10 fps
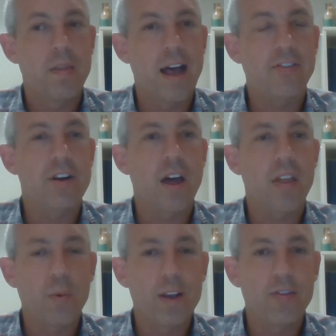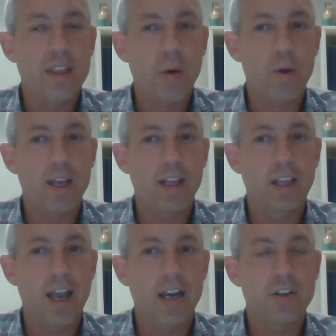That's another reason that we
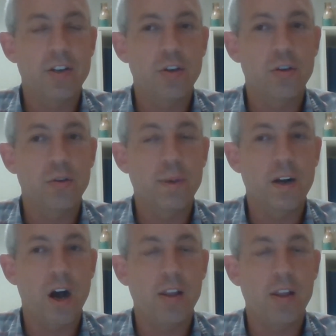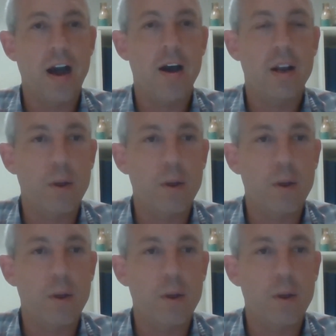like to be called out,